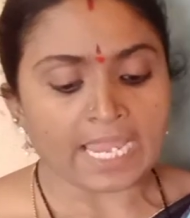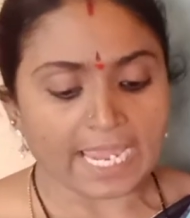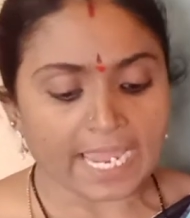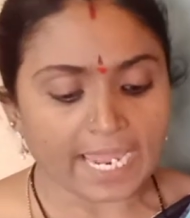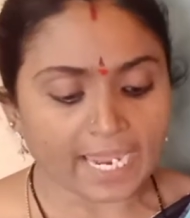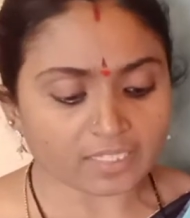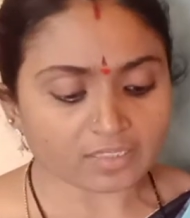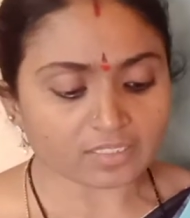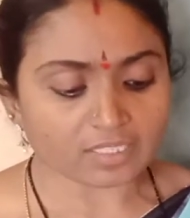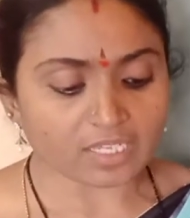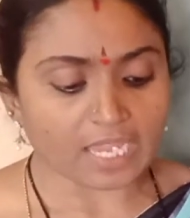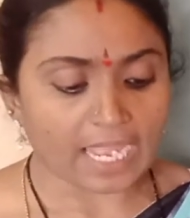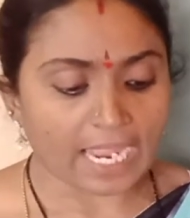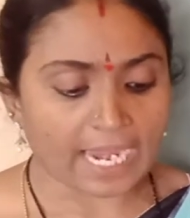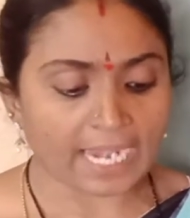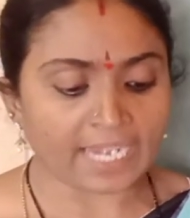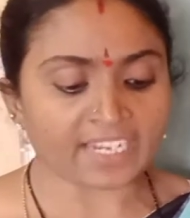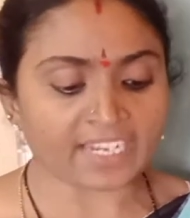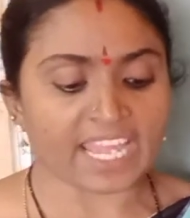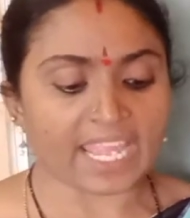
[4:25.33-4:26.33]
earth
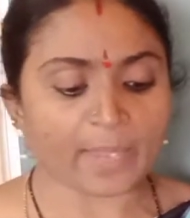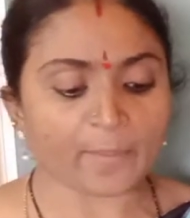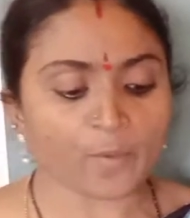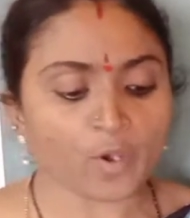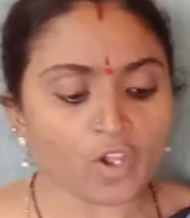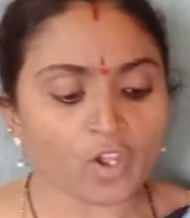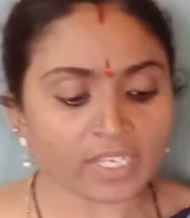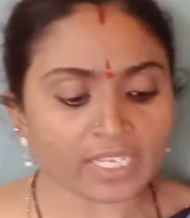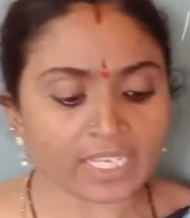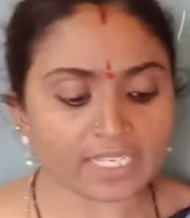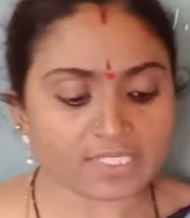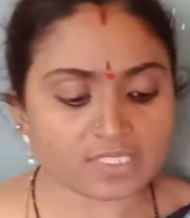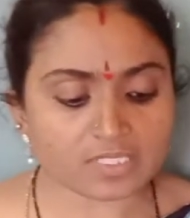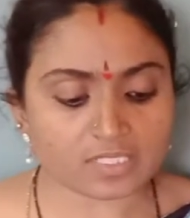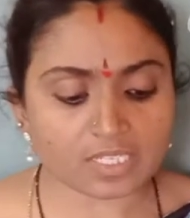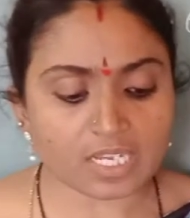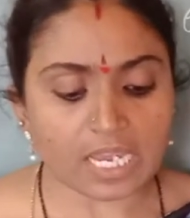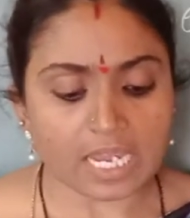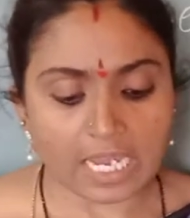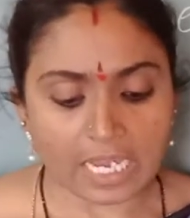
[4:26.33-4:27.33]
and amongst
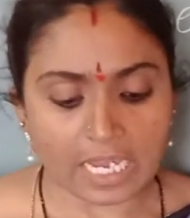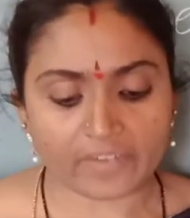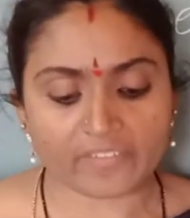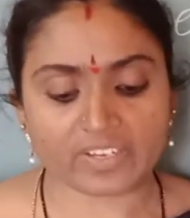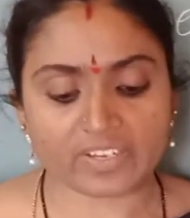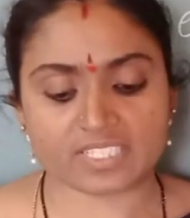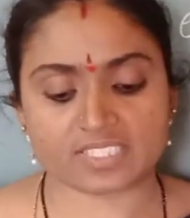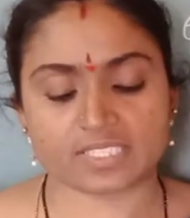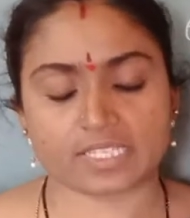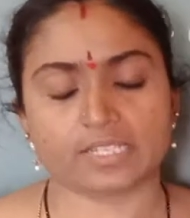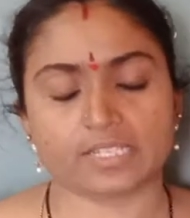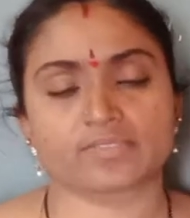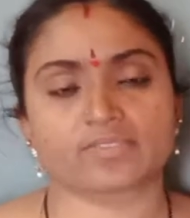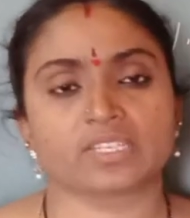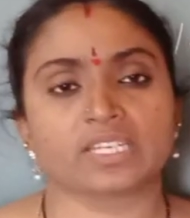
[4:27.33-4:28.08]
ourselves.